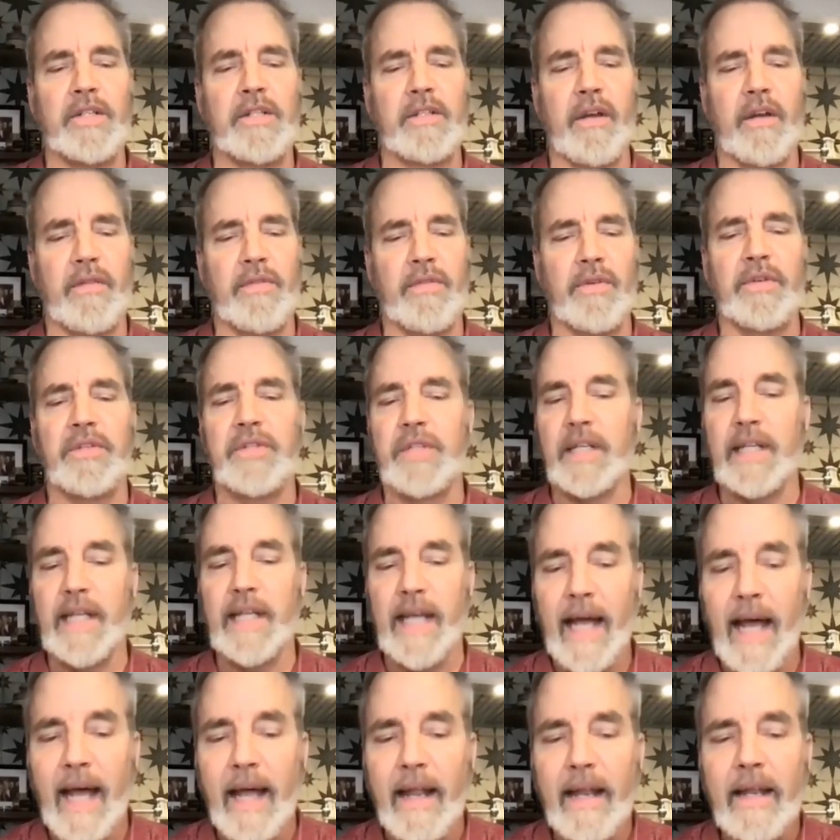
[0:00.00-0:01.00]
shall thirst
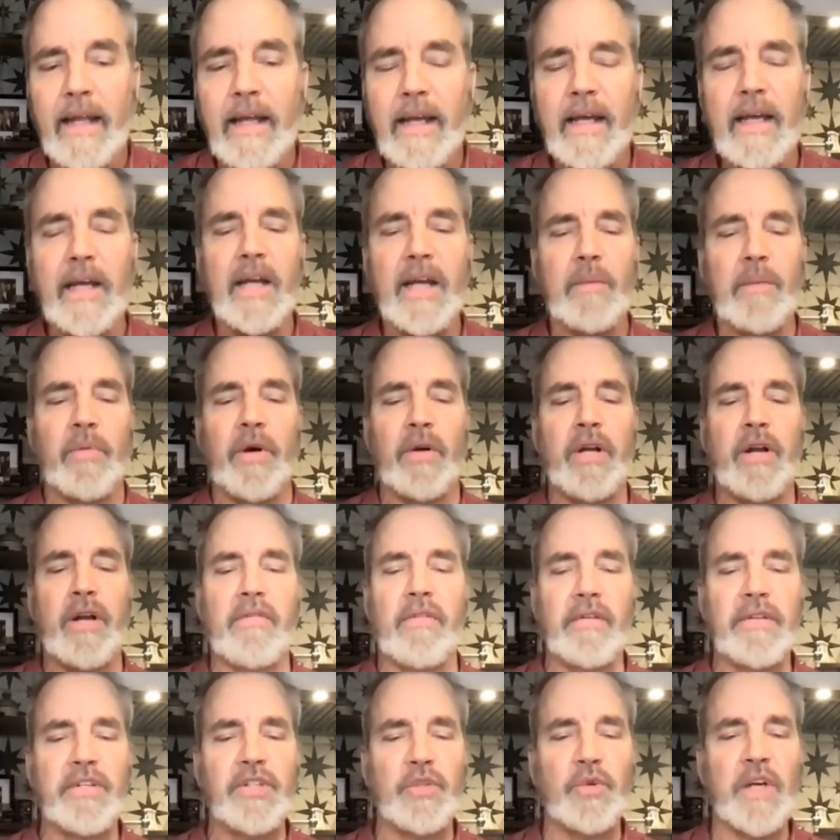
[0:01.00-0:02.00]
again, but
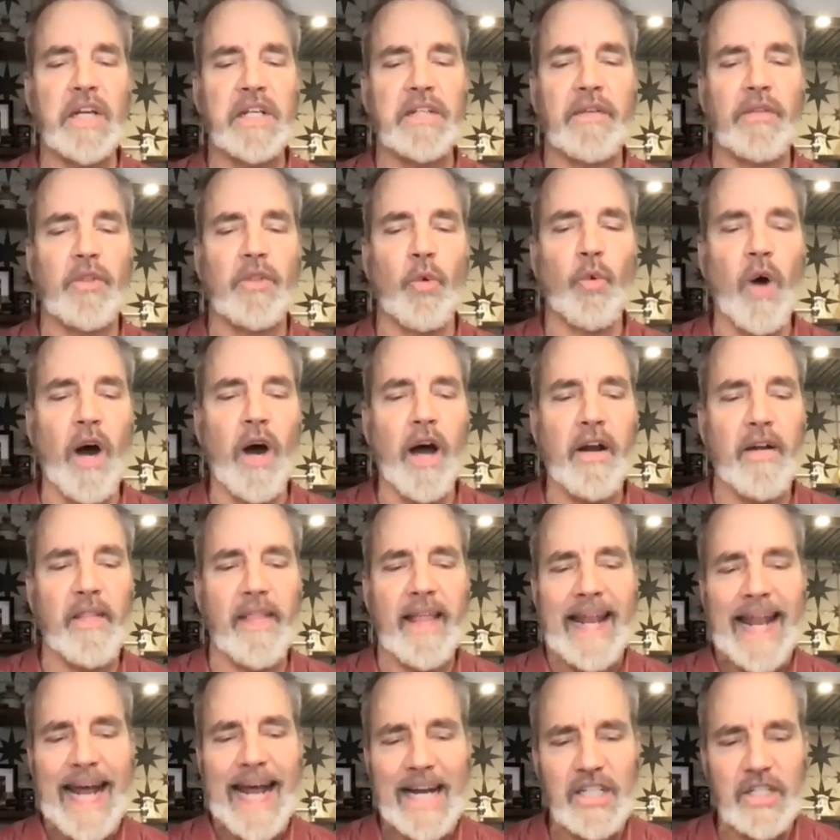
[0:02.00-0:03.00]
whoever drinks of the water
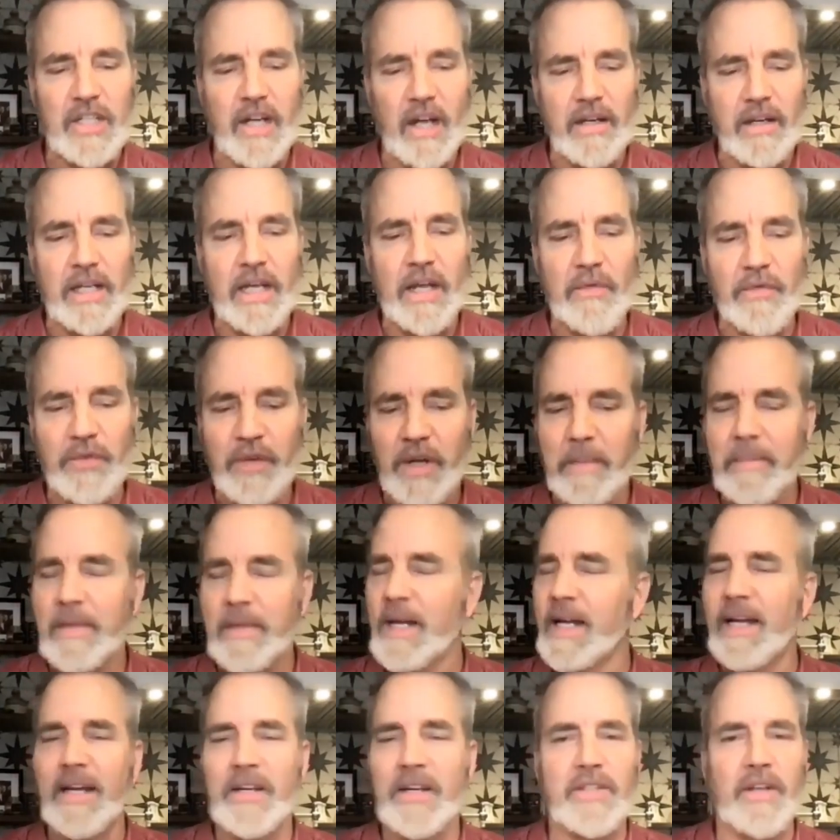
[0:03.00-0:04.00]
that I shall give him
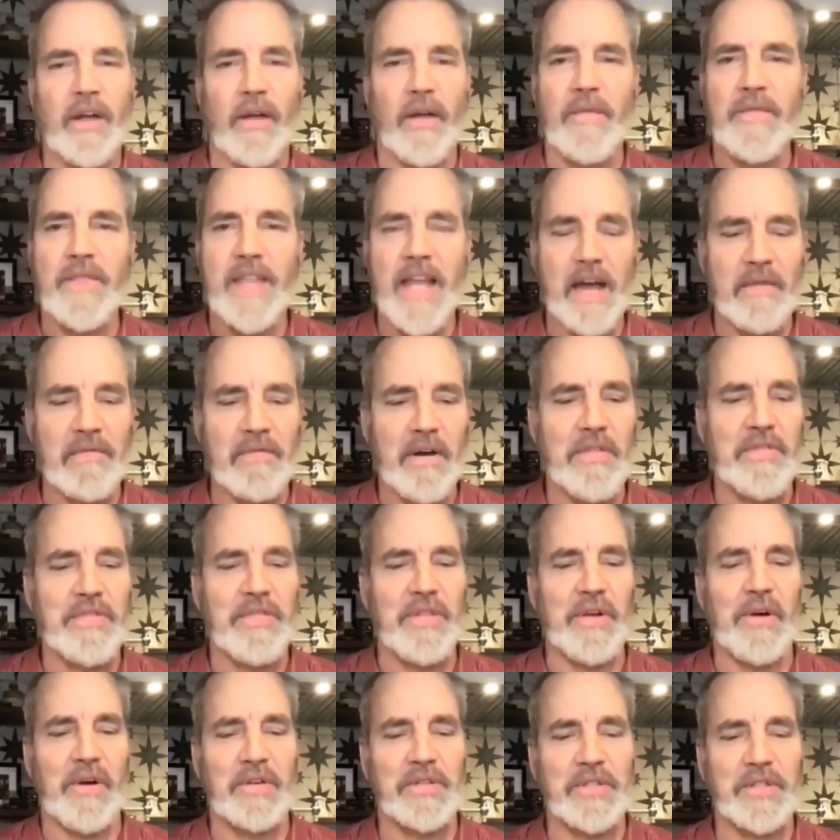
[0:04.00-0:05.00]
shall never
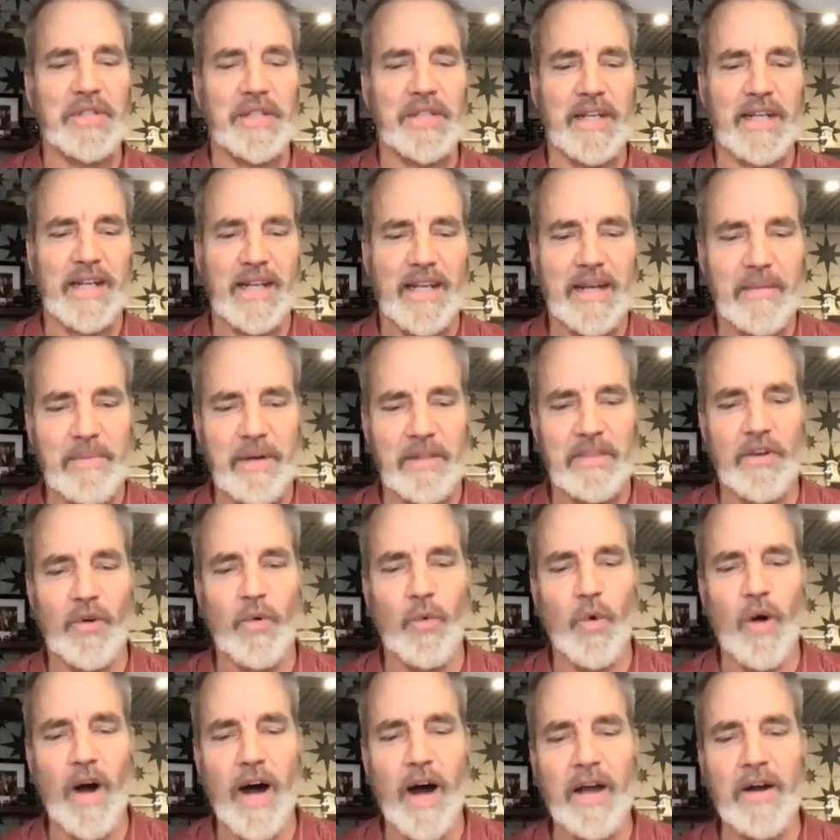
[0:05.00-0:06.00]
thirst. But the
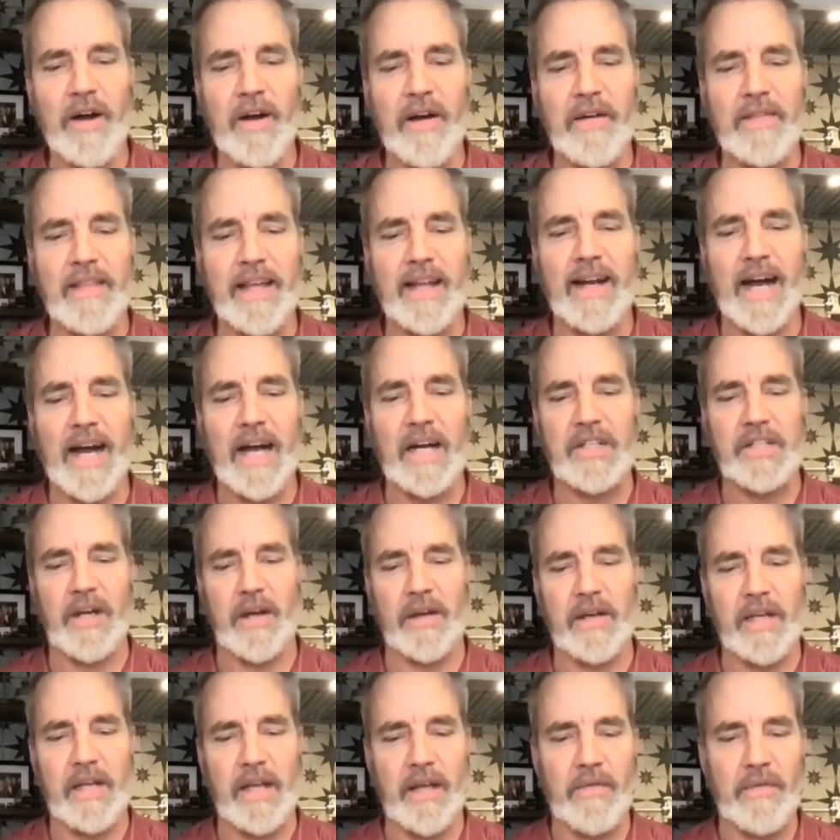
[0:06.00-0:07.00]
water that I
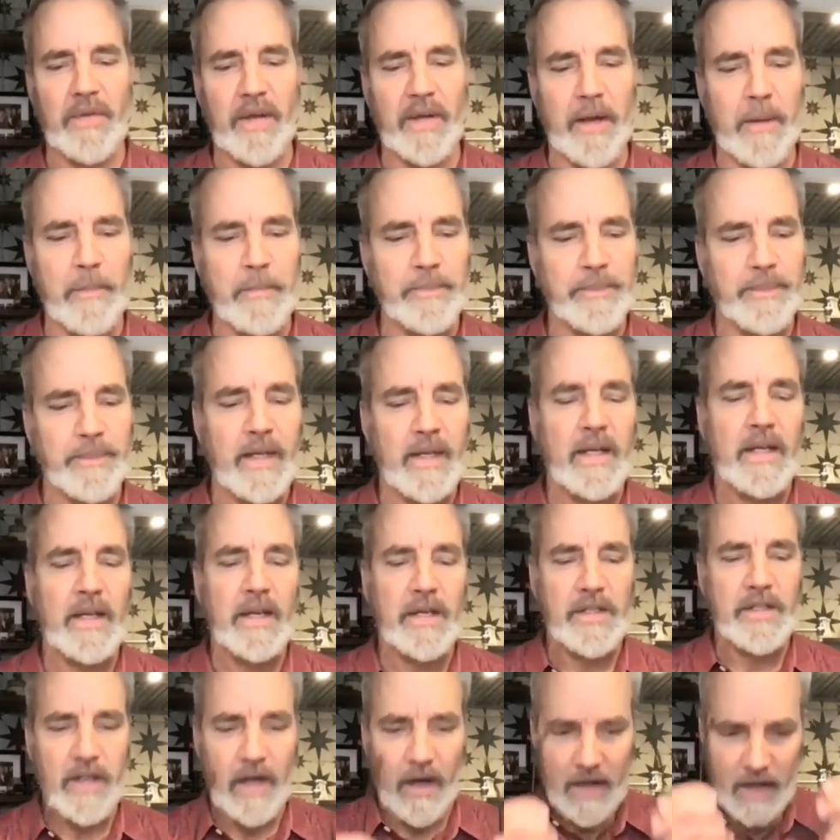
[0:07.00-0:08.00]
shall give him
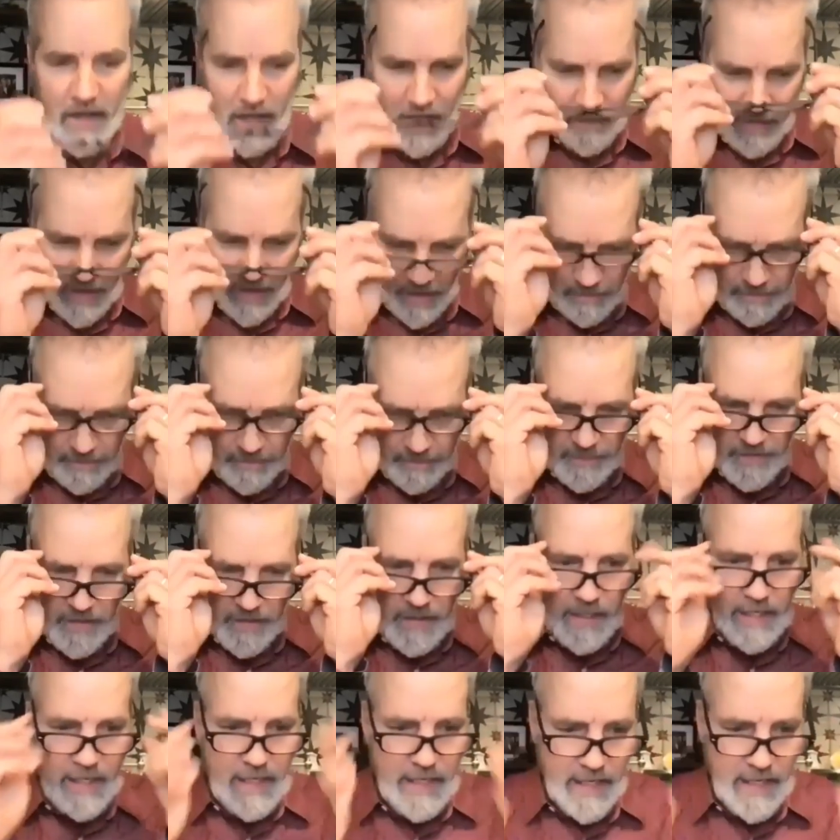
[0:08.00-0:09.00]
shall come up
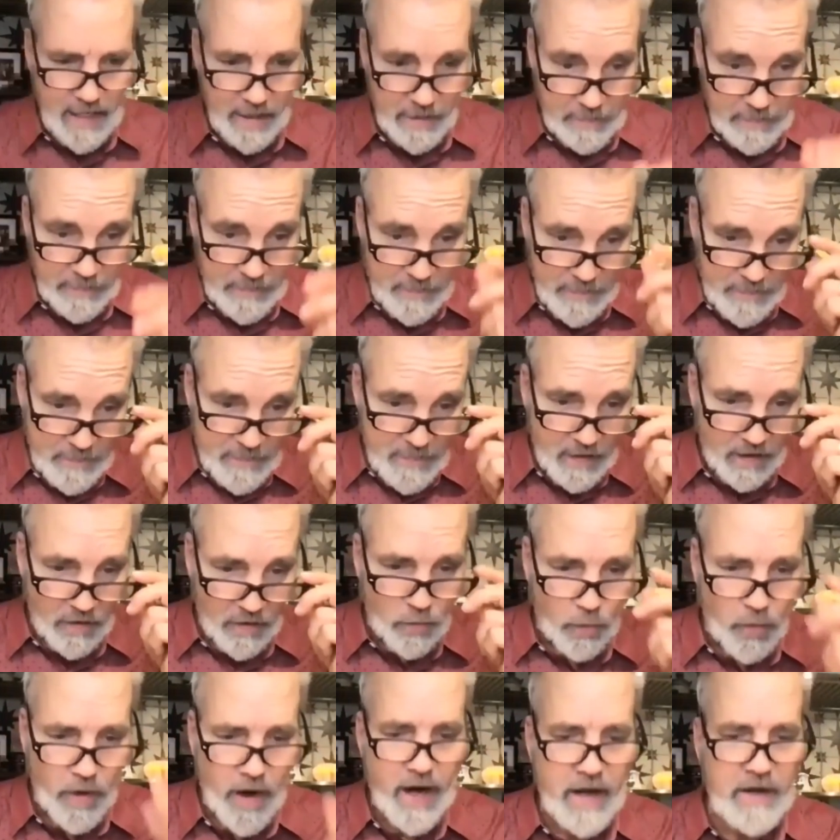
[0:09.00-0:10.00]
in him a
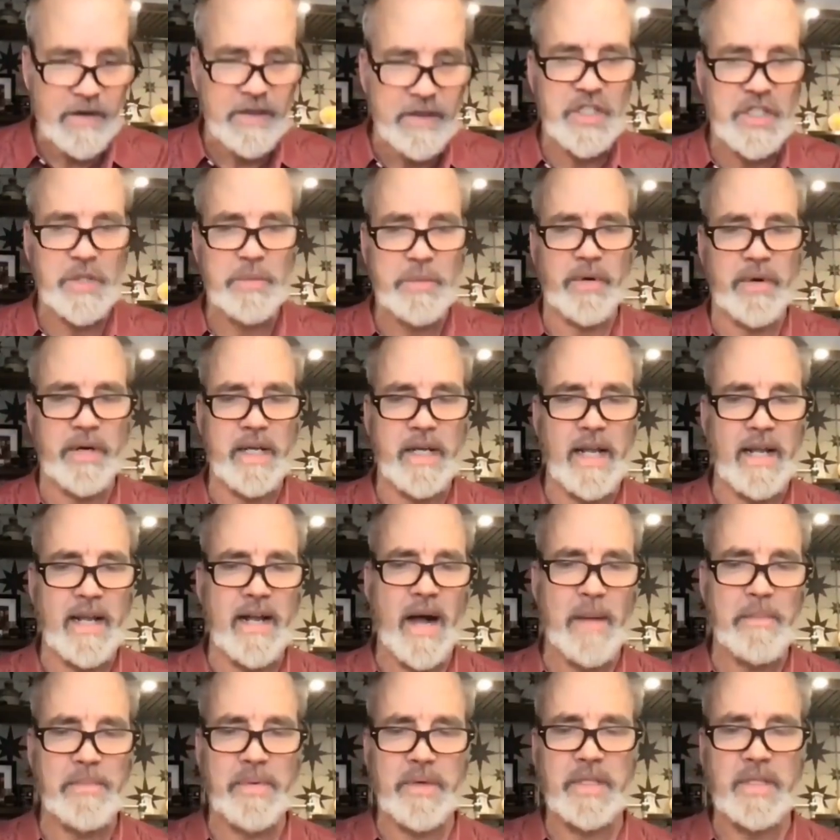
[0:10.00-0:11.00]
water springing
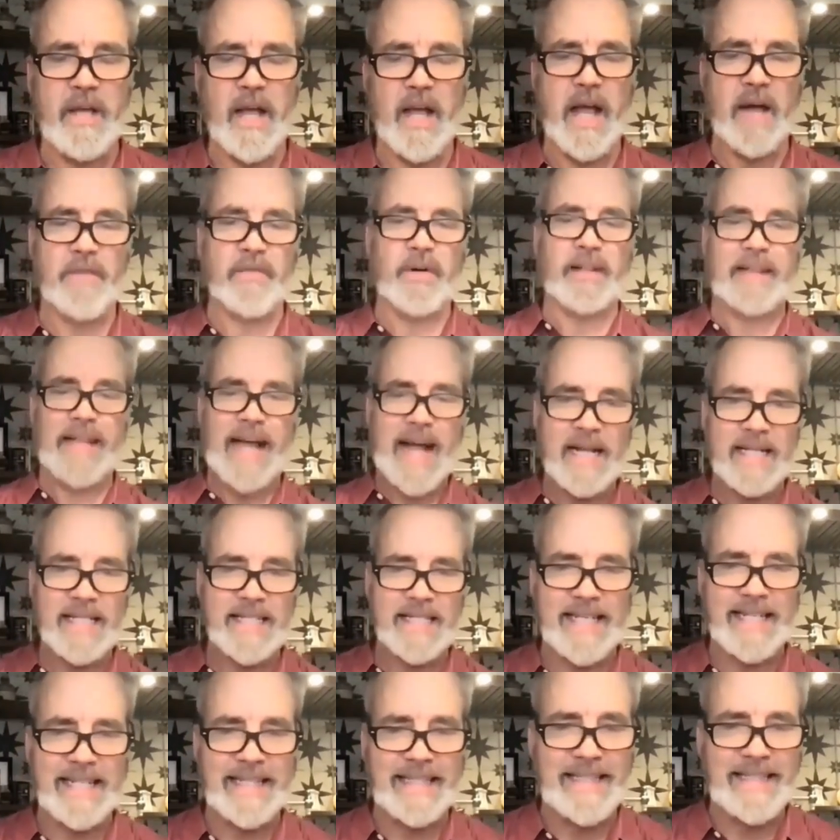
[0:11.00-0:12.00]
up into
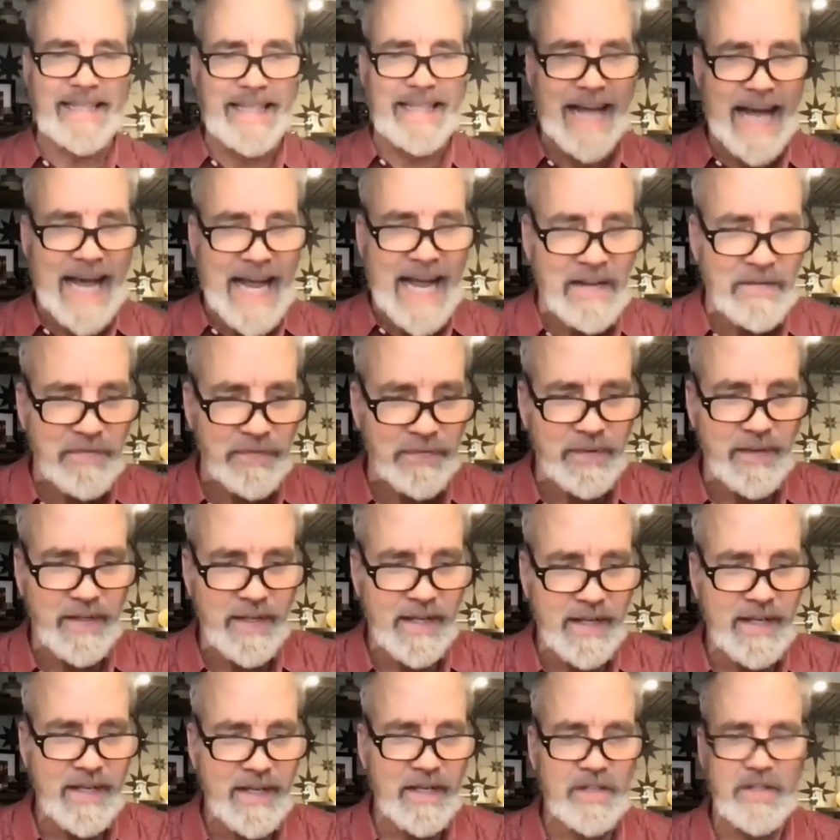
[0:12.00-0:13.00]
everlasting life.
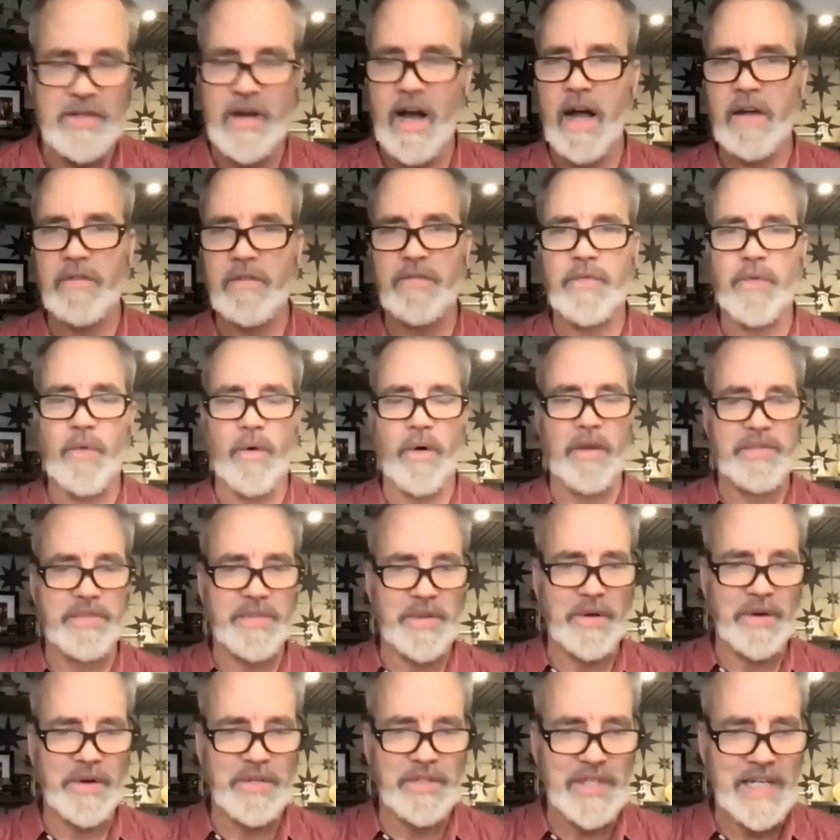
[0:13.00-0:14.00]
John 4
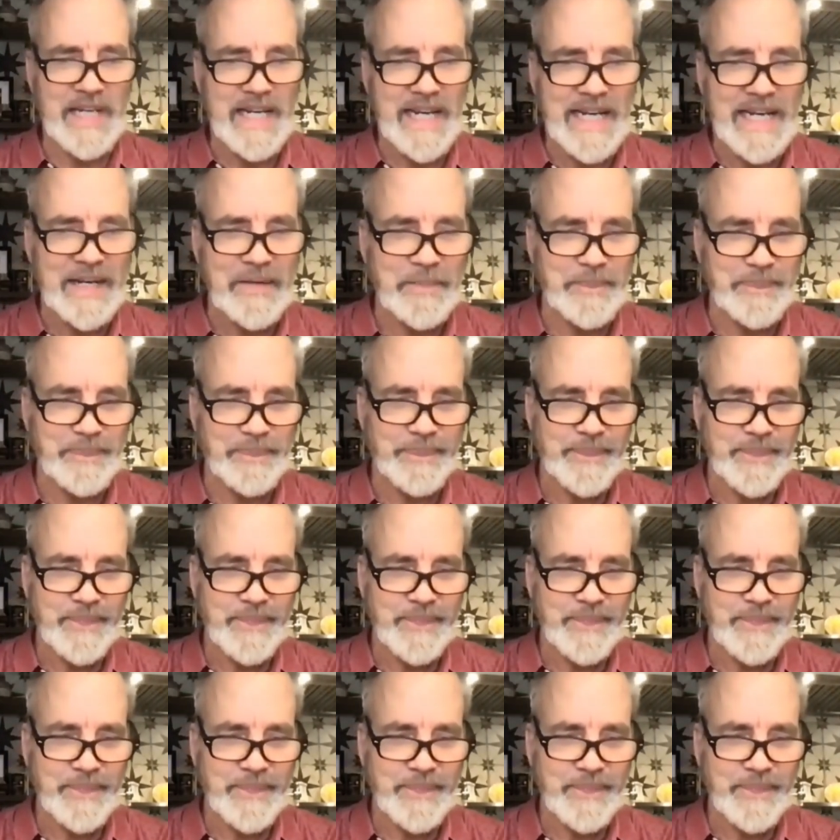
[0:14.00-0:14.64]
13.